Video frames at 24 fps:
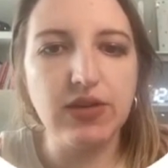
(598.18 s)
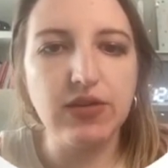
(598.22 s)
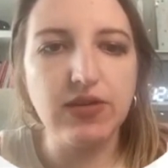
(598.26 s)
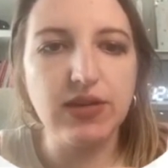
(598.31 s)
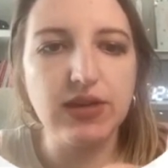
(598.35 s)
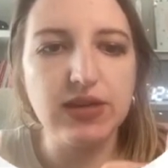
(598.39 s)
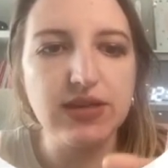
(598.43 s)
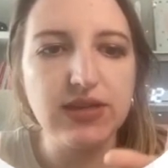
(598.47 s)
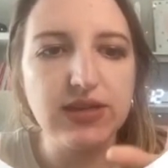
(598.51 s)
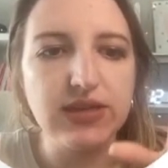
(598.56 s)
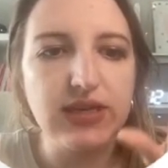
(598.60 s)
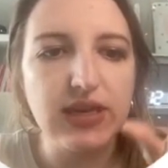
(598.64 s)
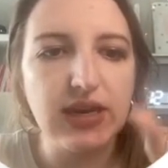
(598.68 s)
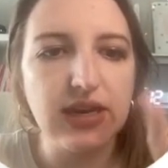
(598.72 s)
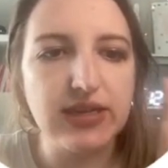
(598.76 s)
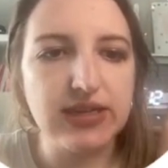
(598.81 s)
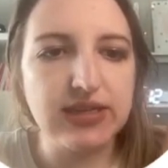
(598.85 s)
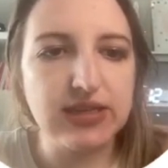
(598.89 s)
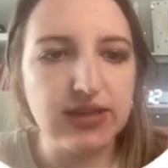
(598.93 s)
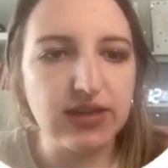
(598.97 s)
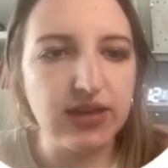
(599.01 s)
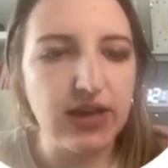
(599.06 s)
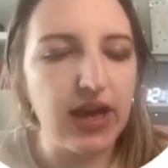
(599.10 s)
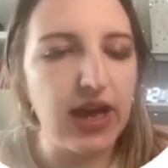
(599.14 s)
you can see I
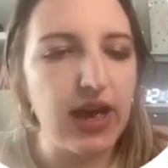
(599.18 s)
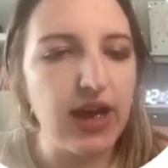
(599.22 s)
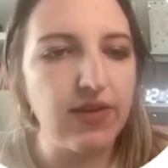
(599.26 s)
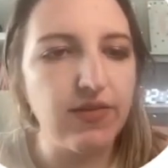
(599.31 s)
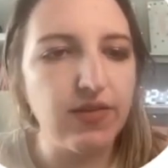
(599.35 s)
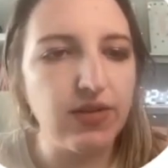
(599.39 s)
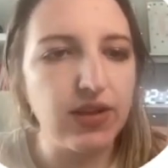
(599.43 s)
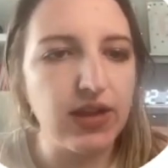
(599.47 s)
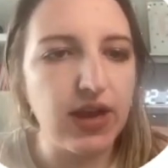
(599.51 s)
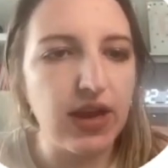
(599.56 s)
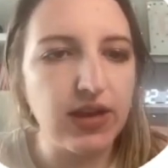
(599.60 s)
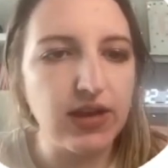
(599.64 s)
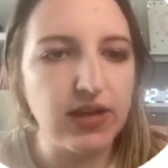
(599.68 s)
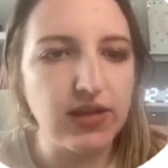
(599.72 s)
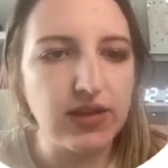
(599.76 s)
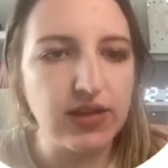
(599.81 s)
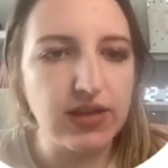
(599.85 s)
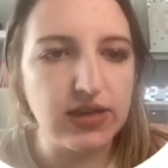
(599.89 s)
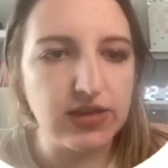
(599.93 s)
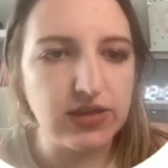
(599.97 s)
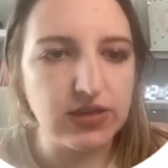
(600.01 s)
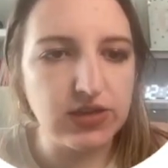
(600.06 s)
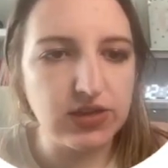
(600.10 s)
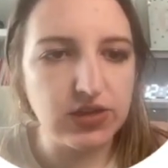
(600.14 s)
still have a lot of
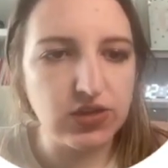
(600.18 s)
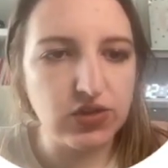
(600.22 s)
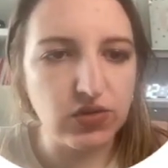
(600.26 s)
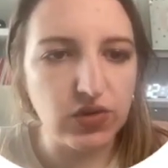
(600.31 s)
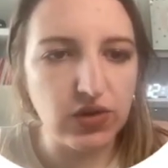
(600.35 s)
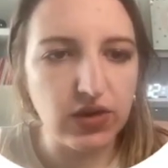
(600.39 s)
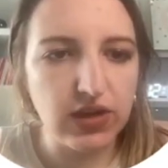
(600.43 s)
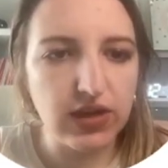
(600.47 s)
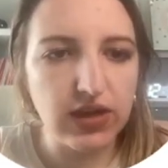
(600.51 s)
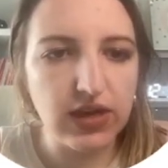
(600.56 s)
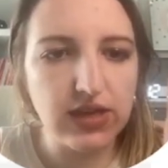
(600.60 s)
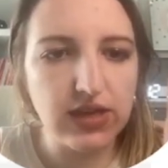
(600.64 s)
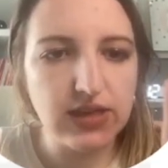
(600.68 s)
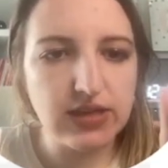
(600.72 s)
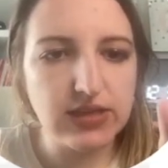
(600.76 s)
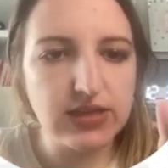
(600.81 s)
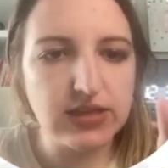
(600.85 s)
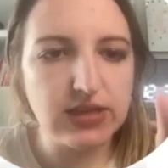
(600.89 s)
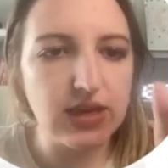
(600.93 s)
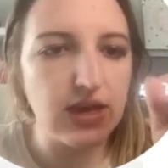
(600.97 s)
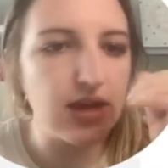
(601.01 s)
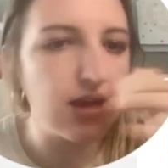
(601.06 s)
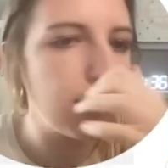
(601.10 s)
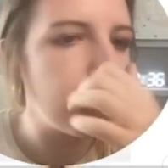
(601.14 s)
these
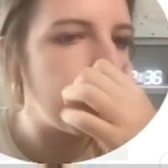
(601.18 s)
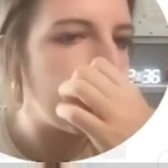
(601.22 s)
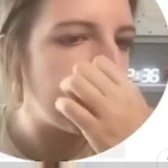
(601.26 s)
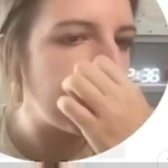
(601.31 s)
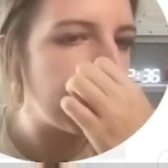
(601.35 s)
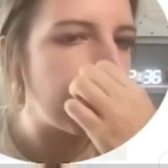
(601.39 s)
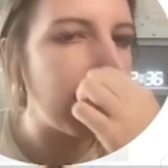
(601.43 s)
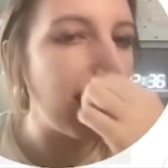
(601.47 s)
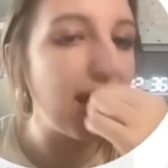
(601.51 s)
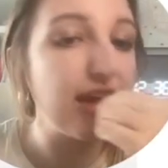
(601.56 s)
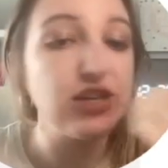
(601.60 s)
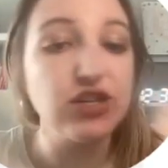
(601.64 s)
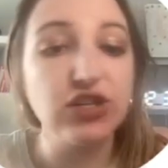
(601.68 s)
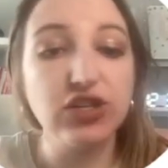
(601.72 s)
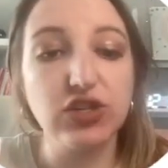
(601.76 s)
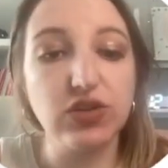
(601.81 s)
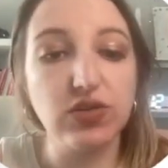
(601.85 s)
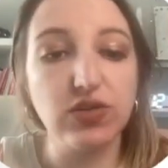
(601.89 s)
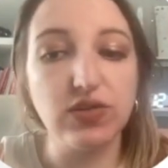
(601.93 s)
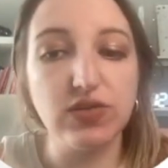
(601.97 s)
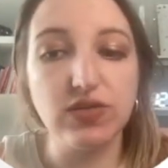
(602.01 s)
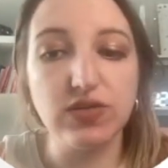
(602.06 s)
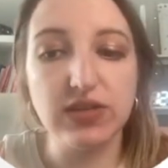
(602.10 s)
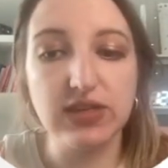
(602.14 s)
shortcuts. Um, I just
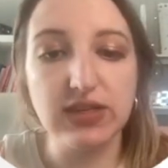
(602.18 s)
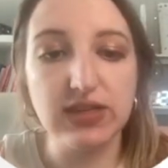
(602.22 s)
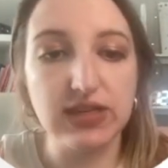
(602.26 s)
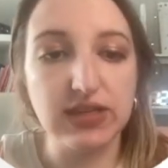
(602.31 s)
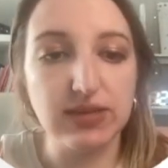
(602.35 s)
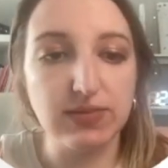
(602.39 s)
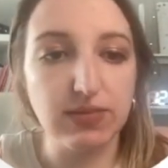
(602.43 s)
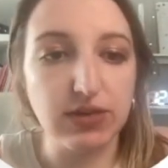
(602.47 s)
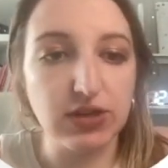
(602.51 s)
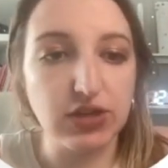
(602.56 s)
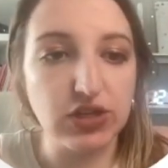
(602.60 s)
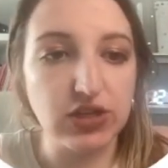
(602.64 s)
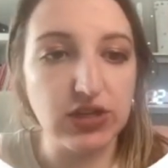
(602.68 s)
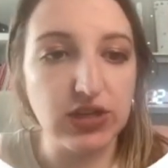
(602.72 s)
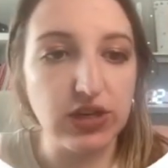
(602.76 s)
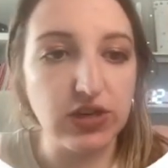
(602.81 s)
don't use these as much as I